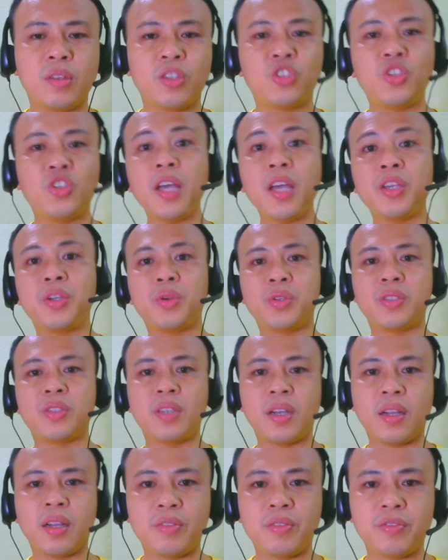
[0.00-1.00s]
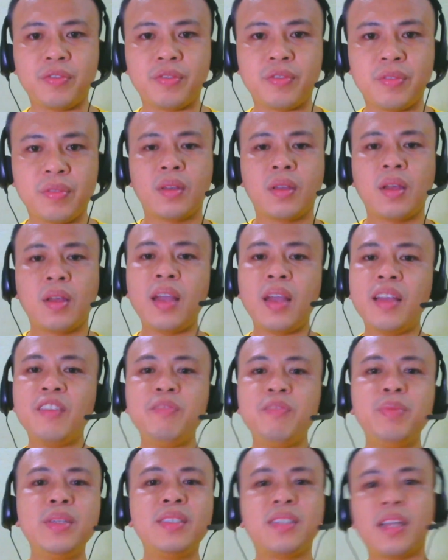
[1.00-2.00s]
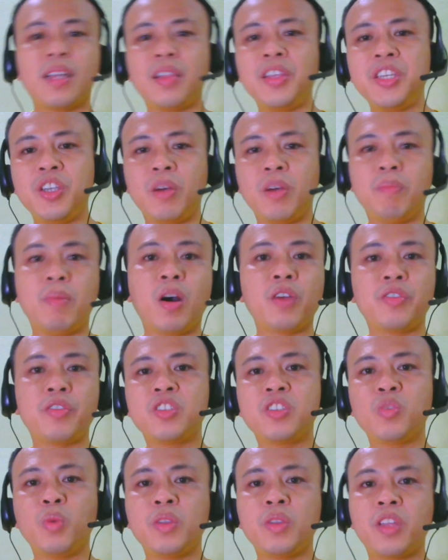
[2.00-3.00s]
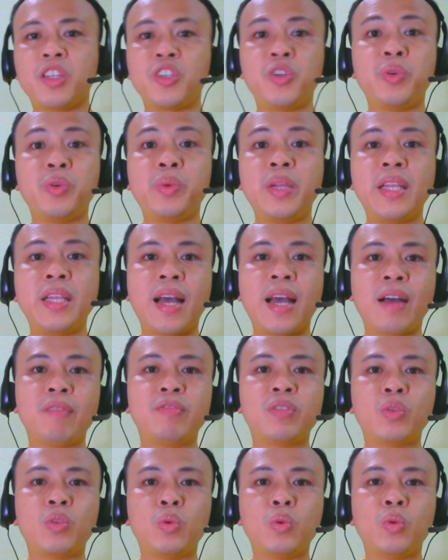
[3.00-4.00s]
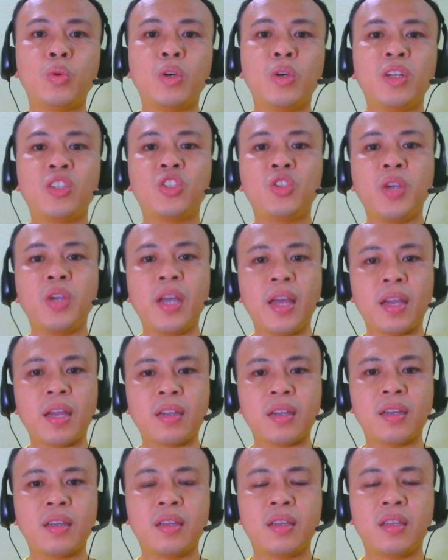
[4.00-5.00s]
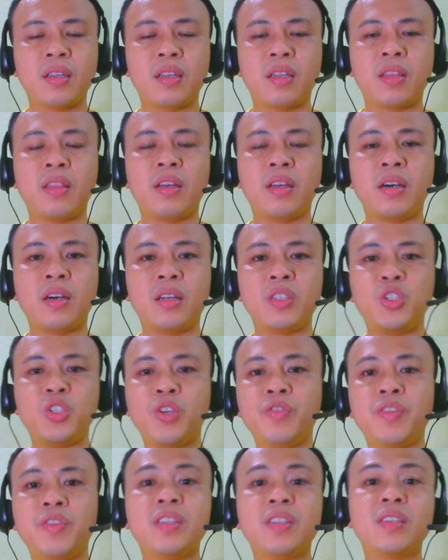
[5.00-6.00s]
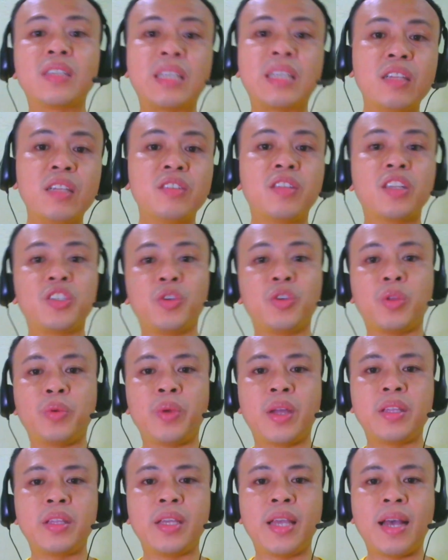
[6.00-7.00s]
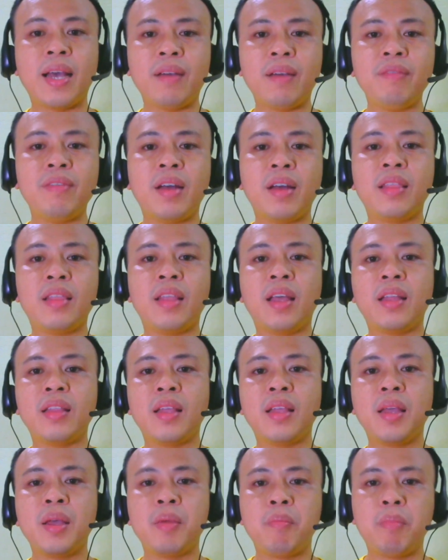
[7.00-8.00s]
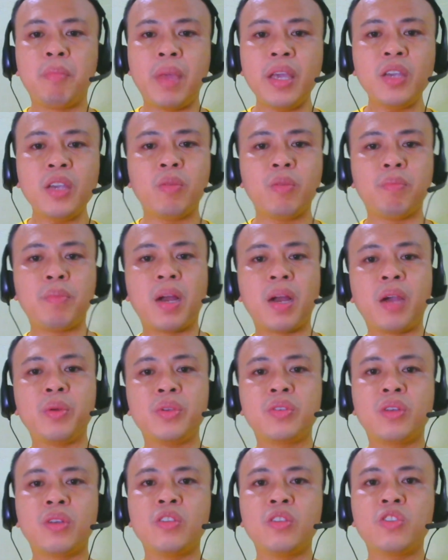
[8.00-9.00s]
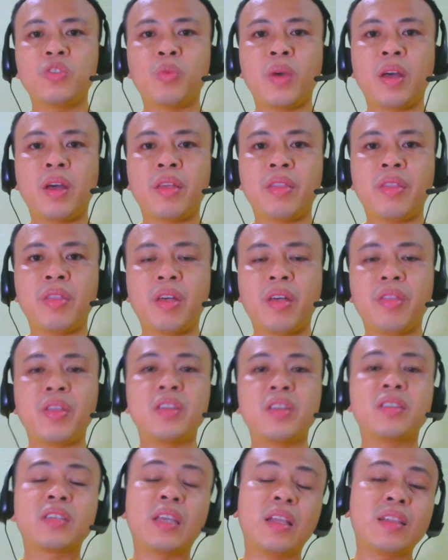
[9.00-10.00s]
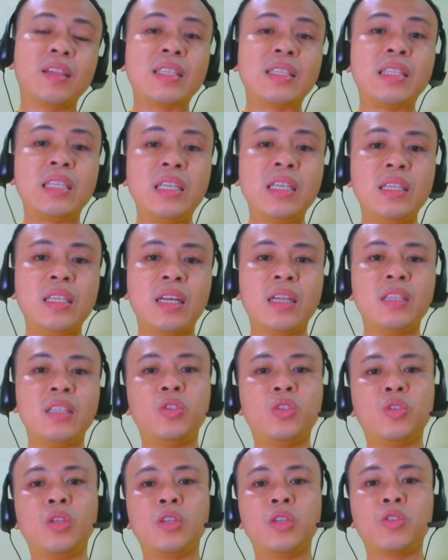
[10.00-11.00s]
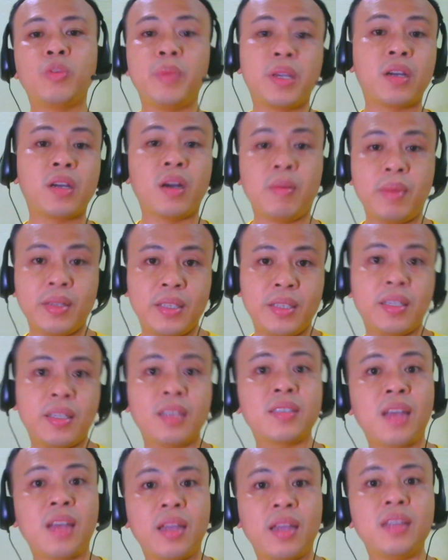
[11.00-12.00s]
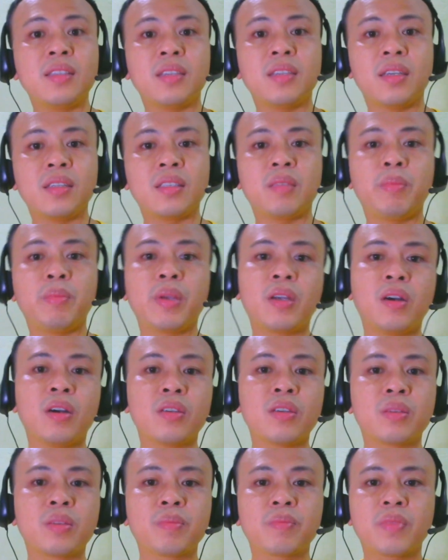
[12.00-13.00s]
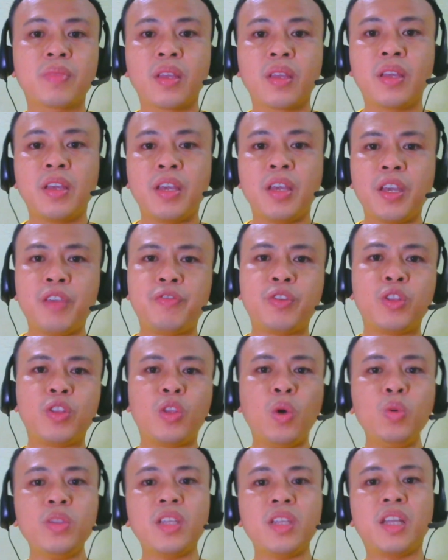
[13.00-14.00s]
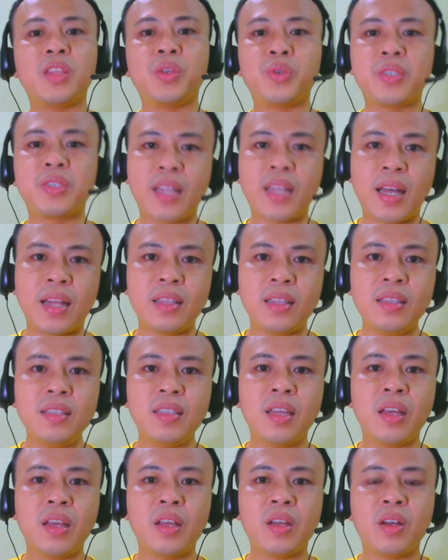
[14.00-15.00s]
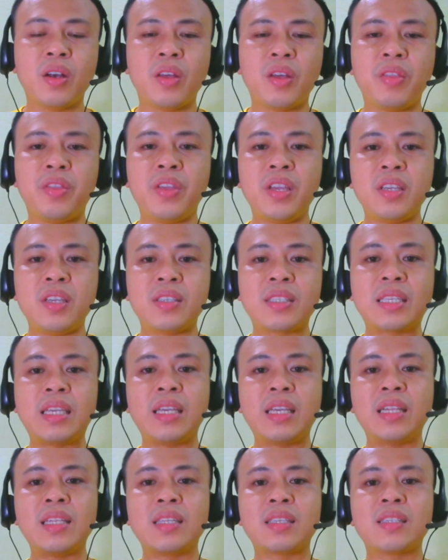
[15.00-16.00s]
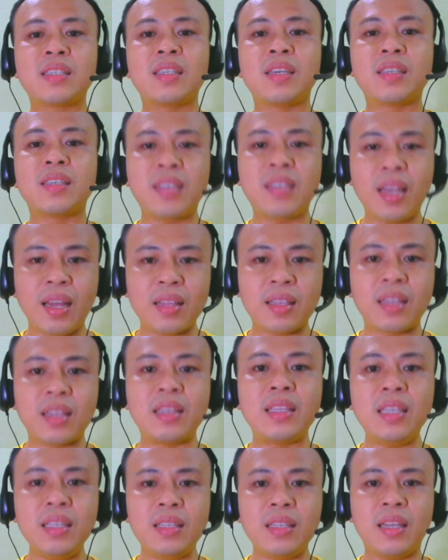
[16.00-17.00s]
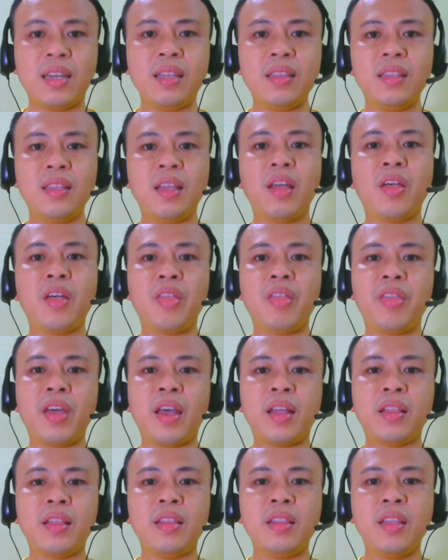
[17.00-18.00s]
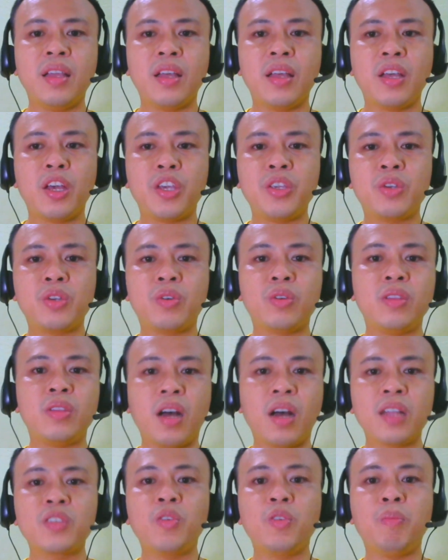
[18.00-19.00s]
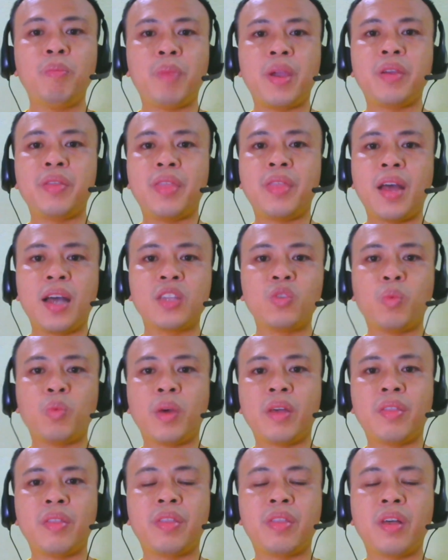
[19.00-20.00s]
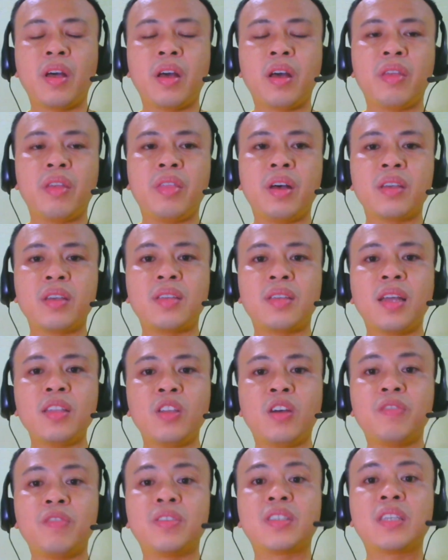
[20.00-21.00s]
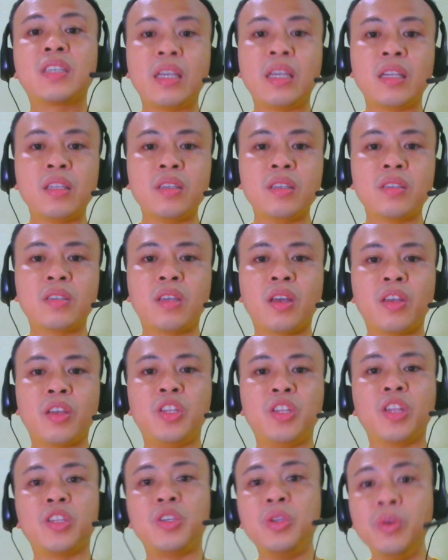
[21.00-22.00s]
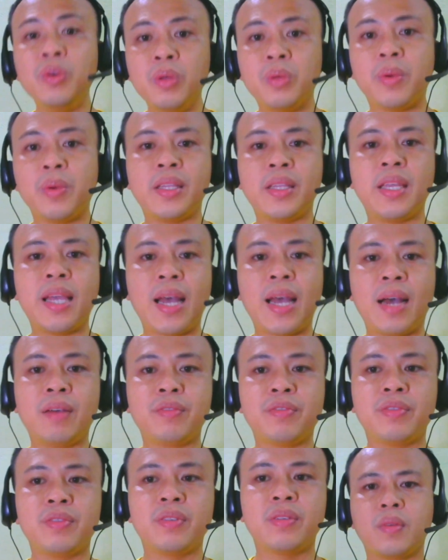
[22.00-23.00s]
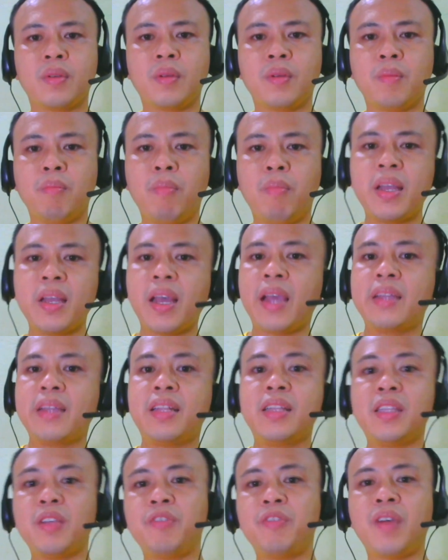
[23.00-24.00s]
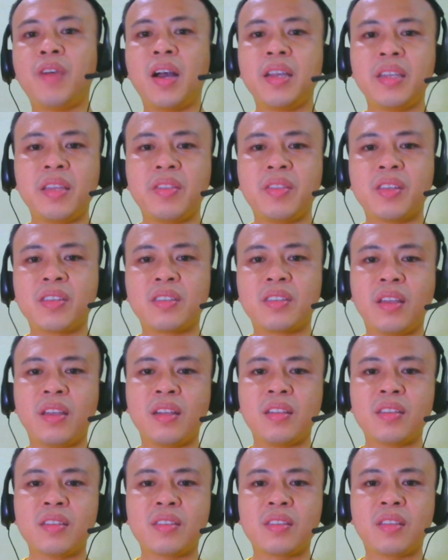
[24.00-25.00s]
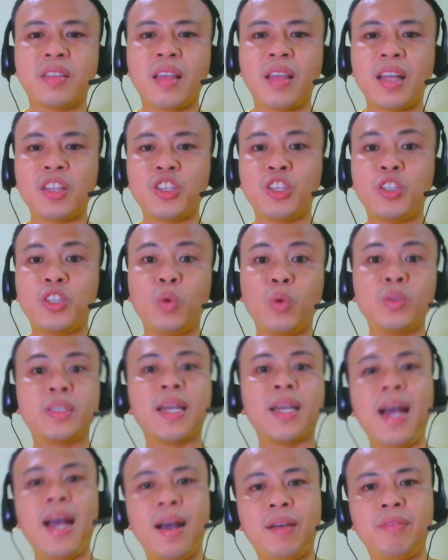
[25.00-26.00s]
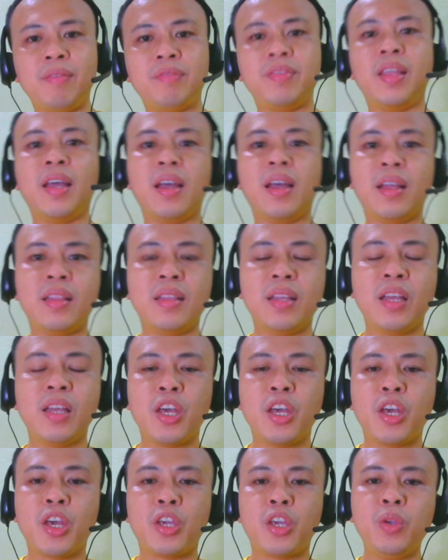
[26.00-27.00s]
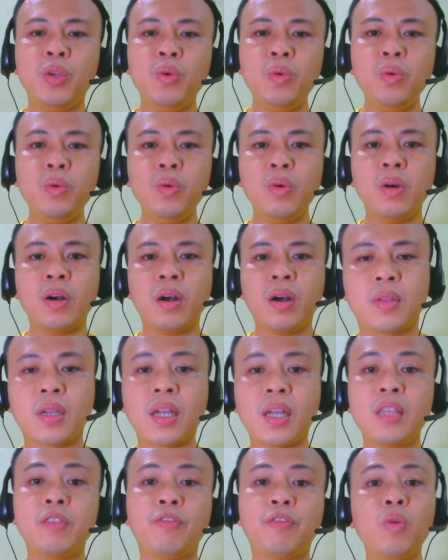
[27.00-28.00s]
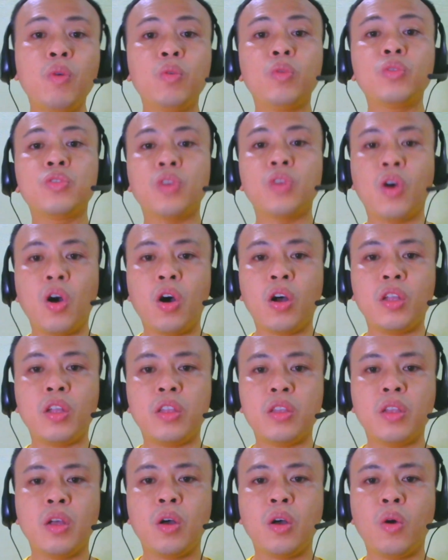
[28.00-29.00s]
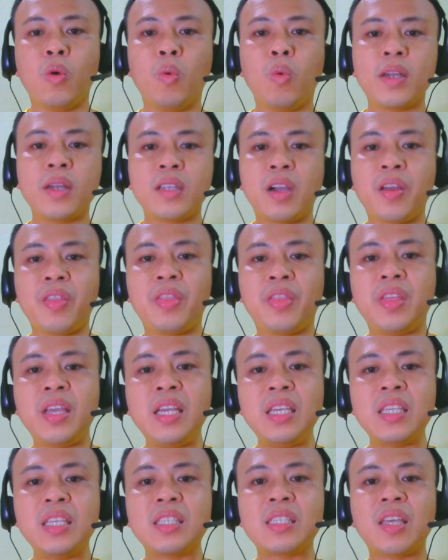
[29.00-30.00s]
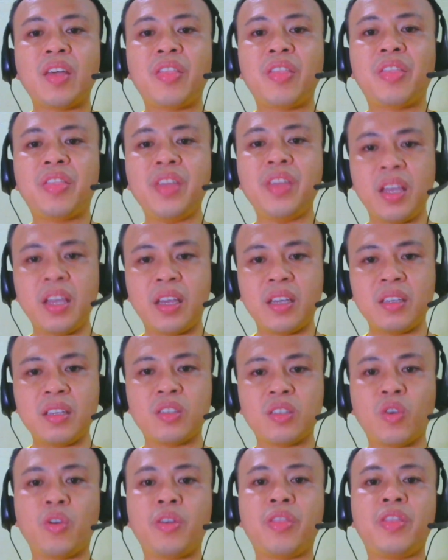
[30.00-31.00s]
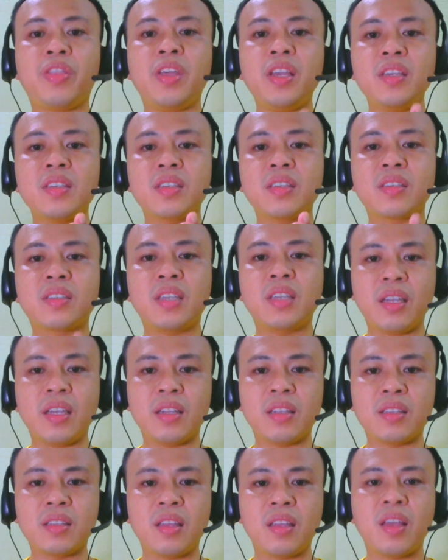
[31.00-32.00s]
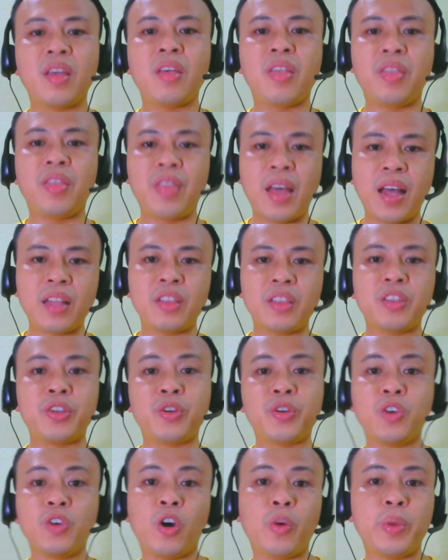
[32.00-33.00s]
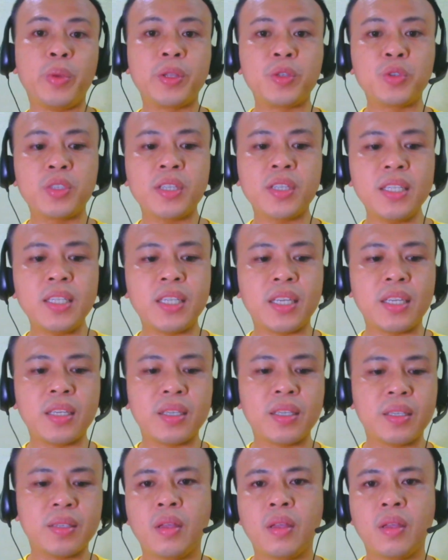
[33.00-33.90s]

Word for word: Check yourself. I have been telling you about this one that you really have to check the different skills that you already have and then make comparisons with the skills needed to become a data scientist, because if you don't understand the skills set needed, then you could not compare that with the set of skills that you already have. By identifying the skills that you don't have, then you can focus on what are these things or these skills that you're going to study.